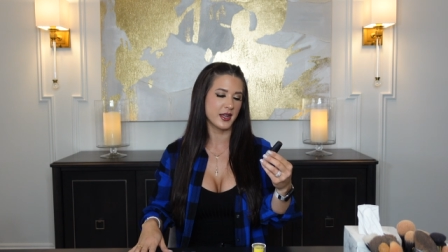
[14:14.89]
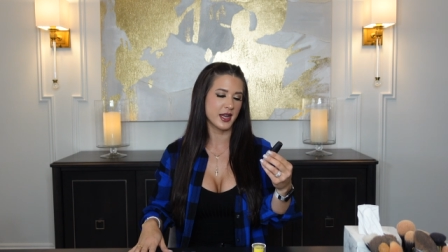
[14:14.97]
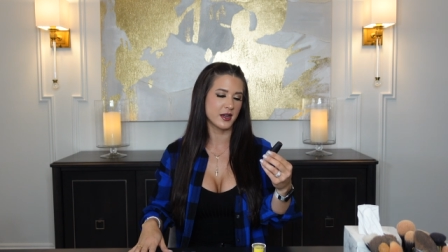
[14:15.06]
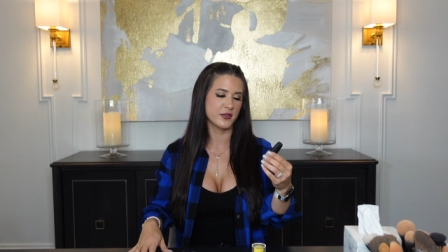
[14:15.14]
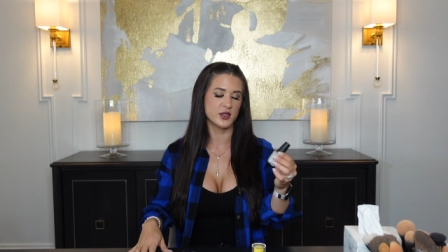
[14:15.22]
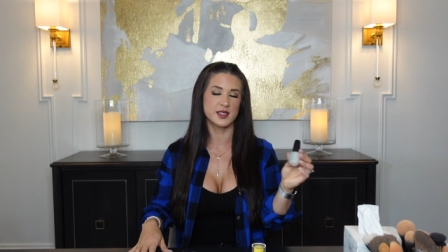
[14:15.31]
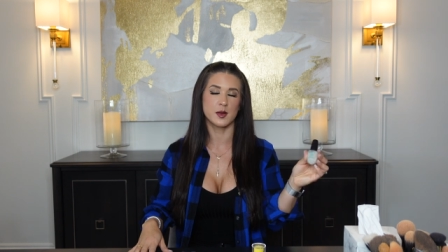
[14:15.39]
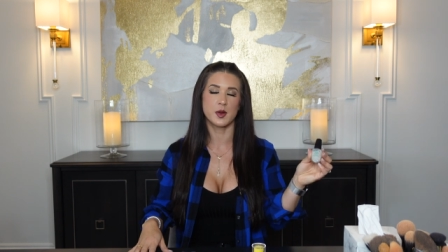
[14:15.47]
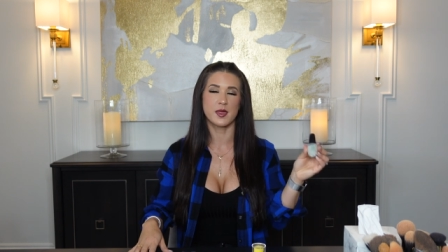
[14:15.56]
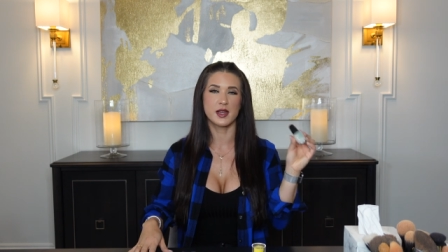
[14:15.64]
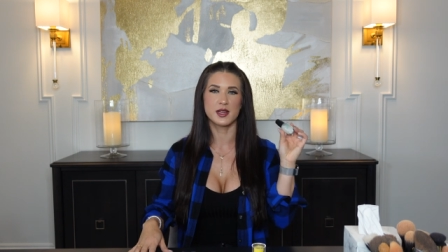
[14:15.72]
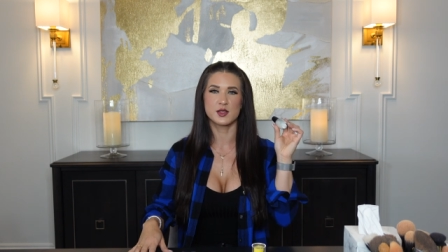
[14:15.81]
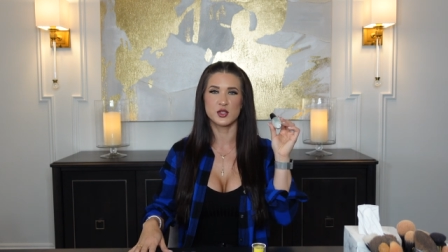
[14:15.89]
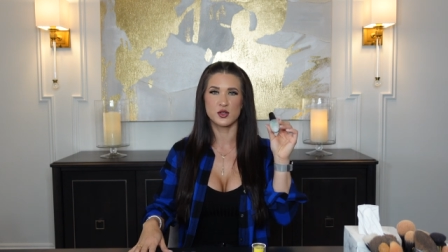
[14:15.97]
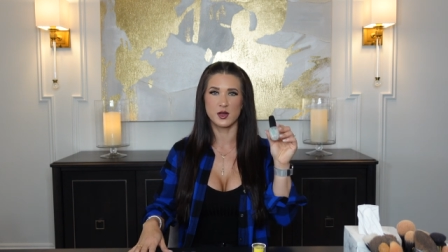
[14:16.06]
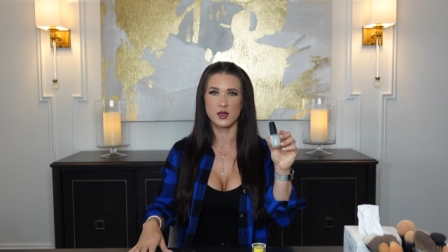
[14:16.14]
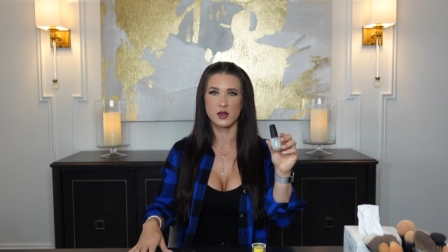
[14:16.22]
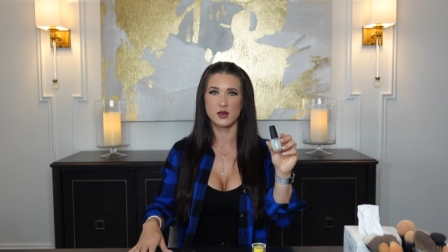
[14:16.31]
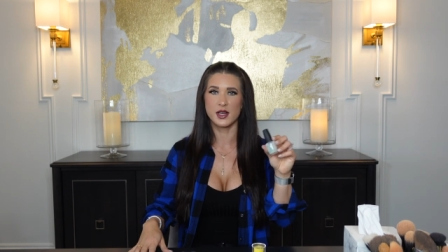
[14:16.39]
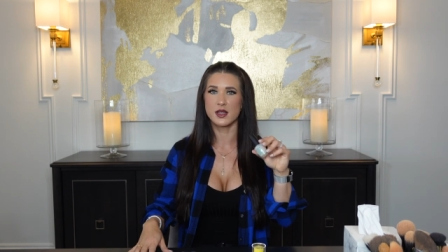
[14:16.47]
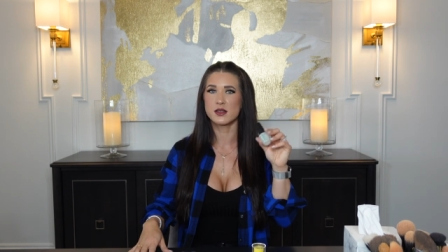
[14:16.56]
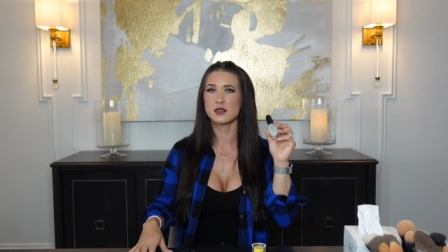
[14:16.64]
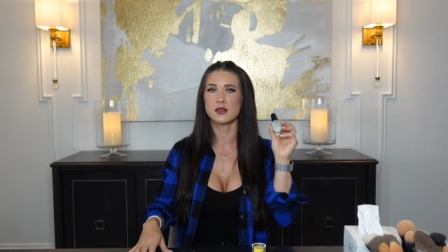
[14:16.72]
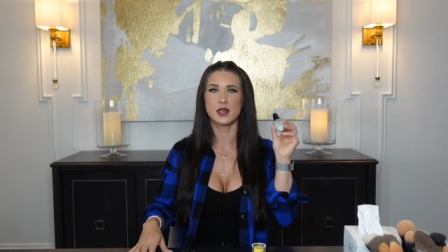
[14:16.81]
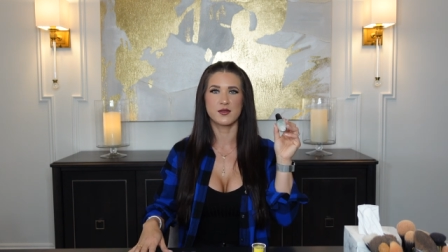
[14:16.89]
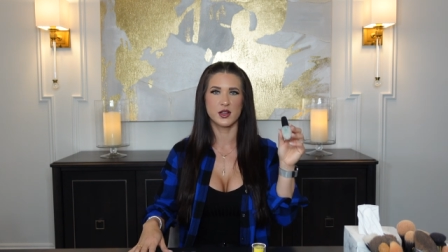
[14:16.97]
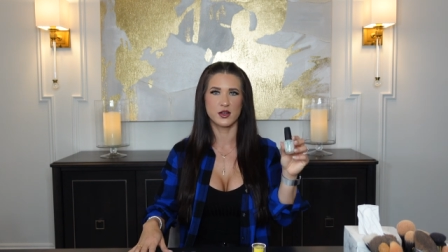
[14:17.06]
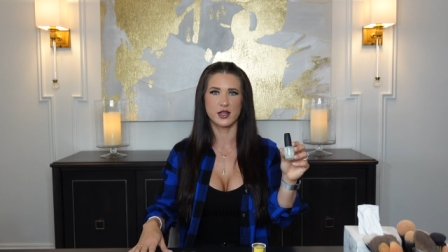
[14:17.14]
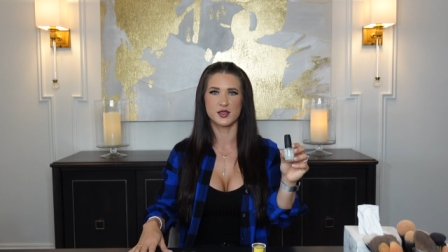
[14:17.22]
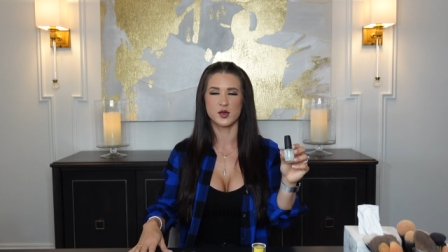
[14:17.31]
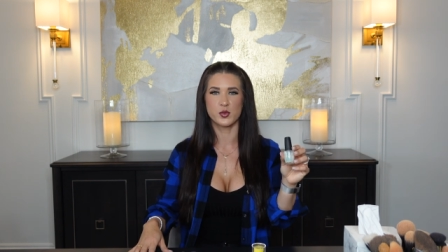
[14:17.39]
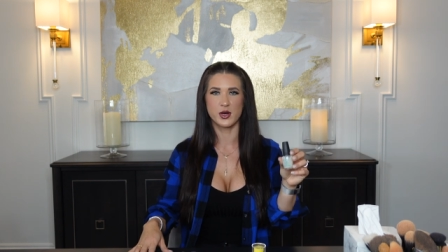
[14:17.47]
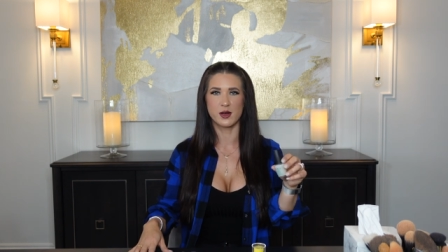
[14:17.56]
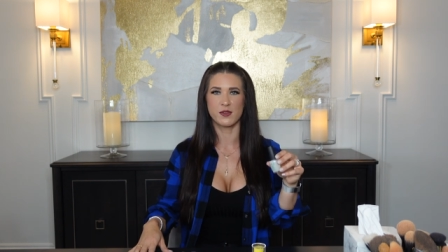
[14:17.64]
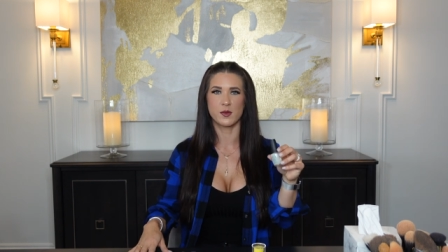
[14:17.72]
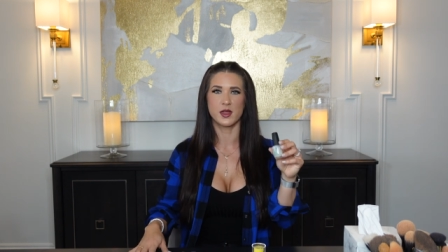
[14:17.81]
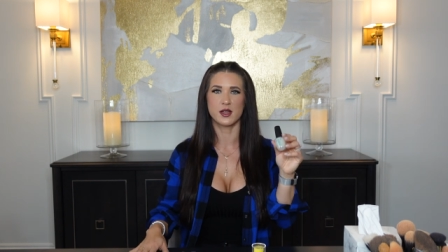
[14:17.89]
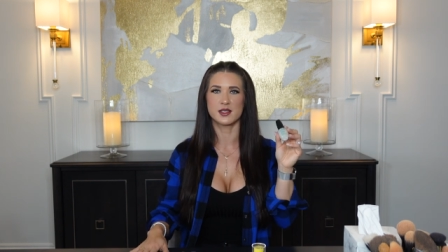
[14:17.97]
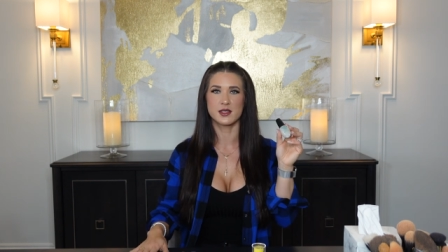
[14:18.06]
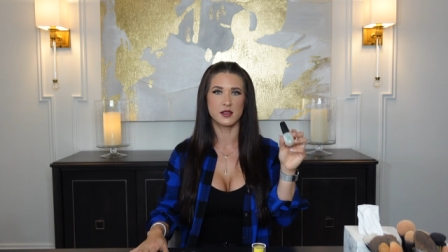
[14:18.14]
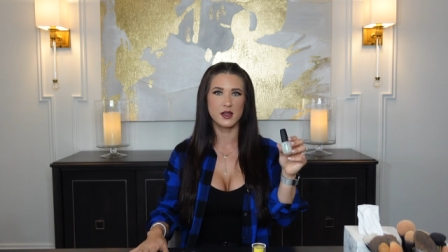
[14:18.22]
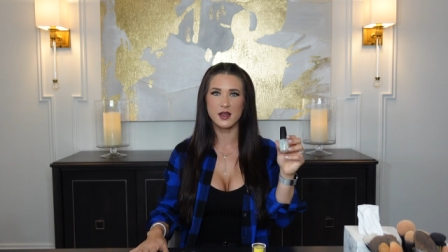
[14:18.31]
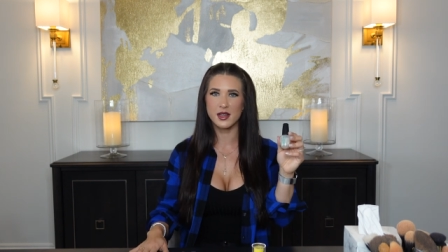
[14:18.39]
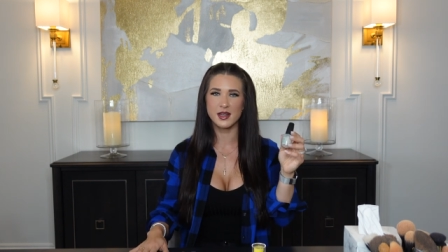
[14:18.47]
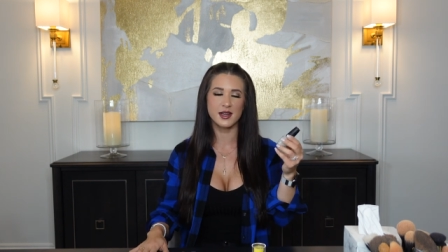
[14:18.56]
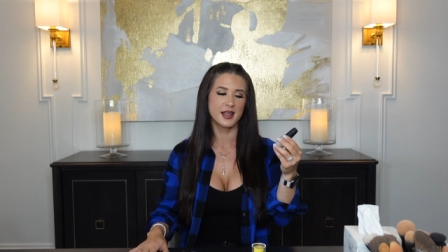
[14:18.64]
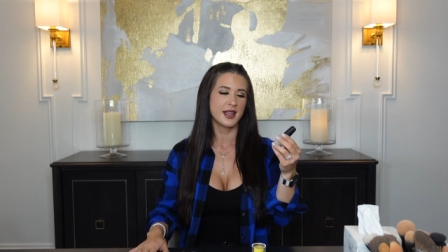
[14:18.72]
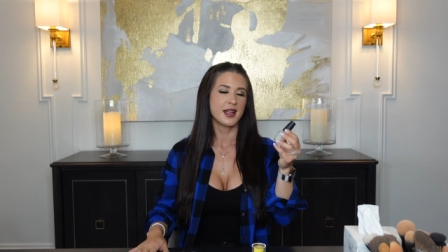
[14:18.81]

And if you're somebody that needs to strengthen your nails, you're giving your nails a break from the salon,